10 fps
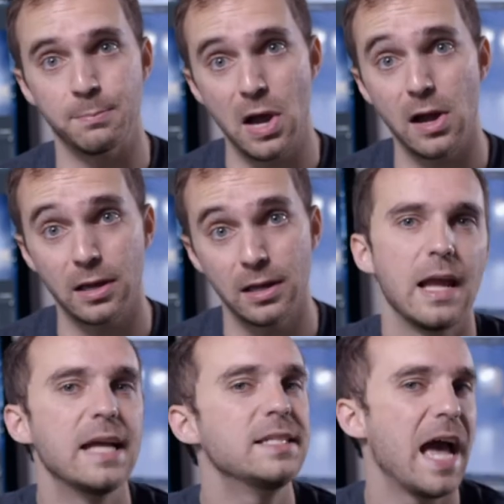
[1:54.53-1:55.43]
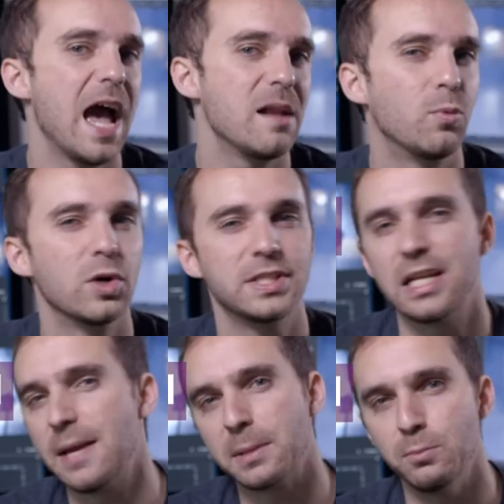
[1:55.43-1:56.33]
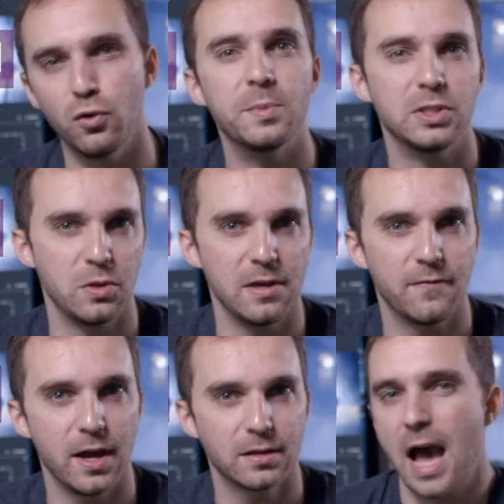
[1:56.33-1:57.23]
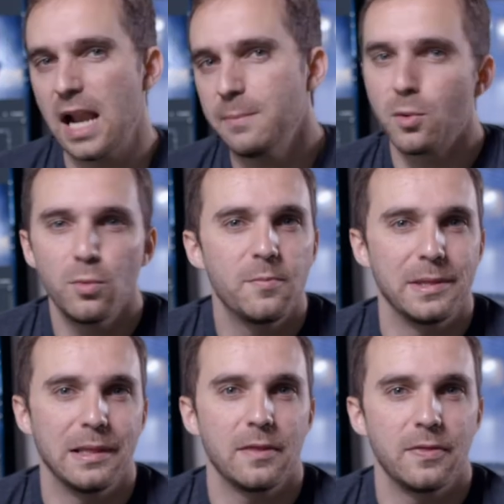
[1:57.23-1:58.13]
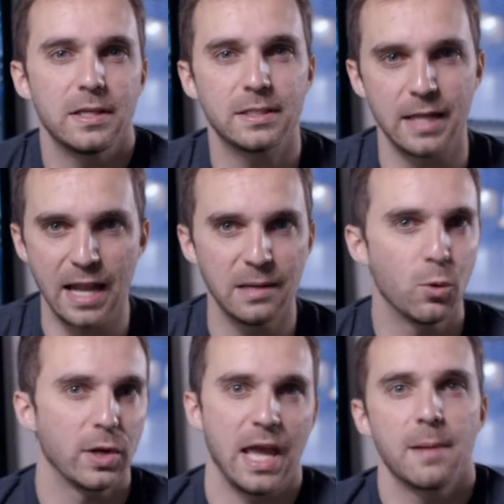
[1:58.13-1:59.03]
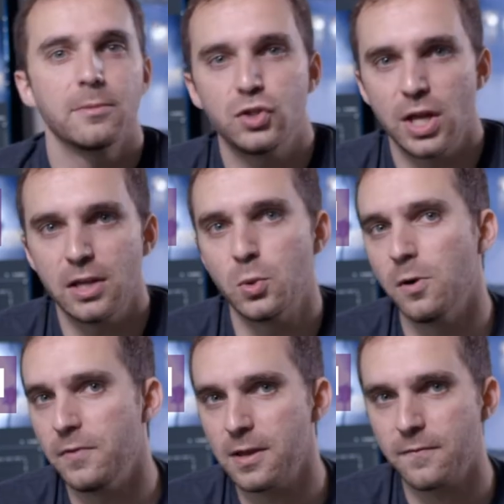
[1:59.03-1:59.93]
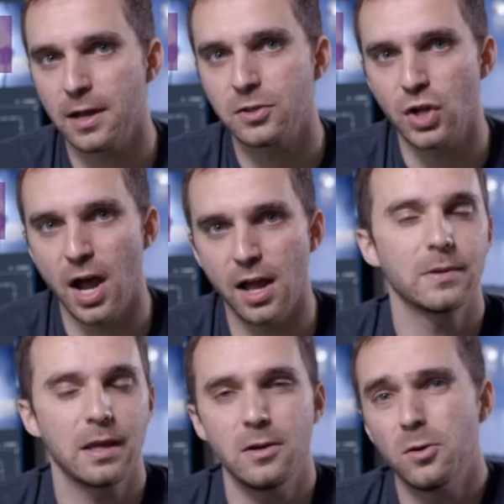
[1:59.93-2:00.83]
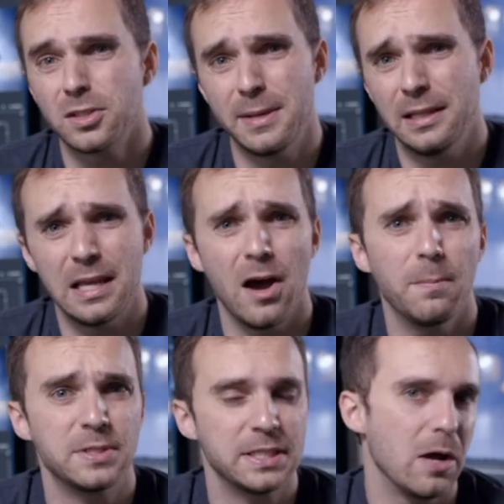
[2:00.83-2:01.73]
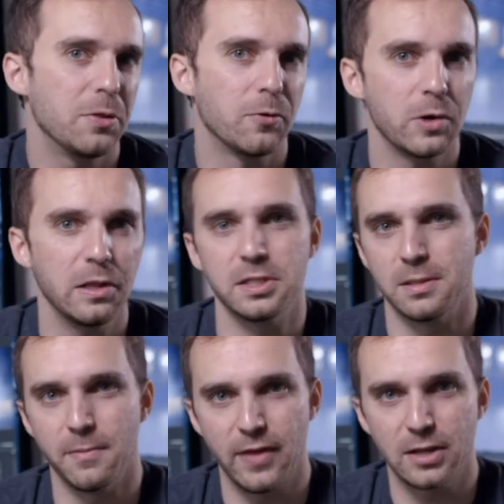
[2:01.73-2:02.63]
the puck and to add more dynamic movement to the effect. Adding more movement like this and adding more camera shake to a VFX shot can ultimately help sell the realism of